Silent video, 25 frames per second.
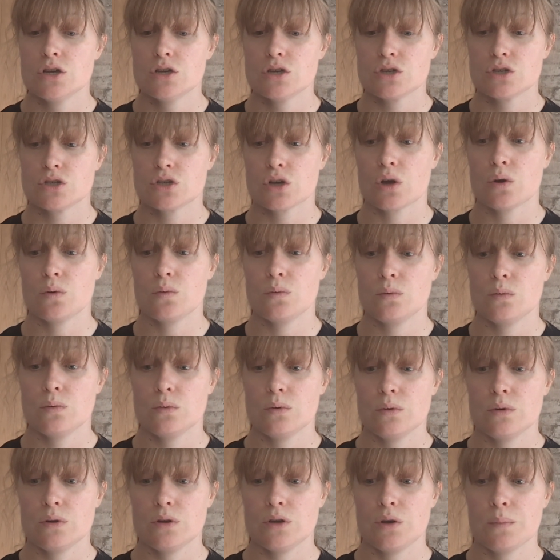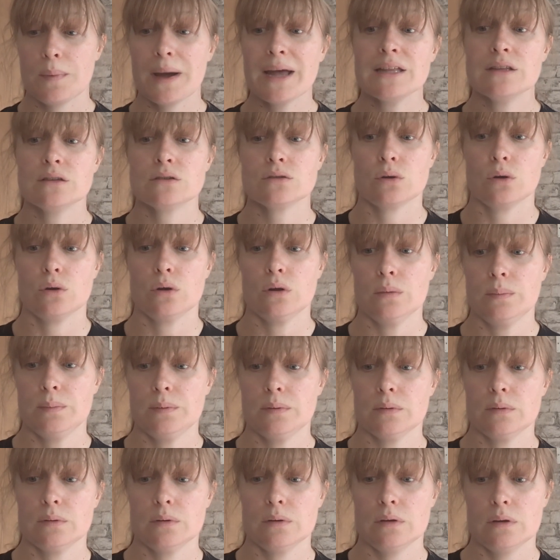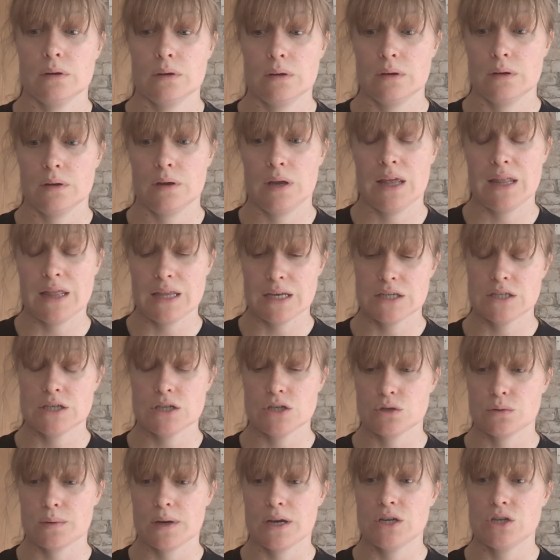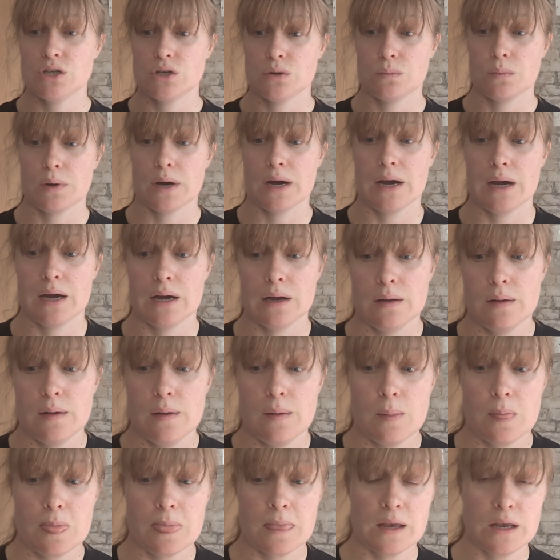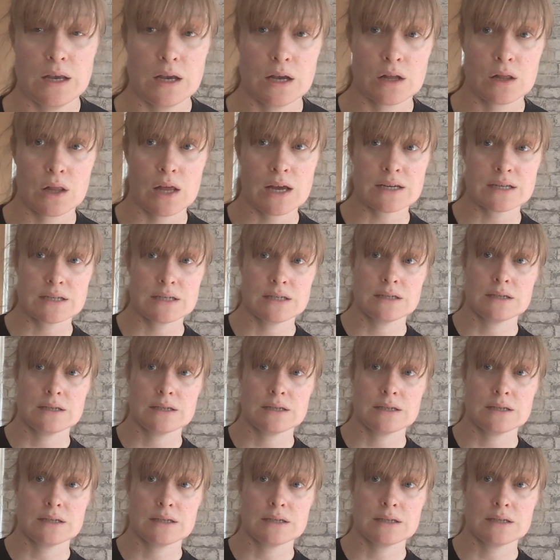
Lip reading: So you end up in this situation where your glass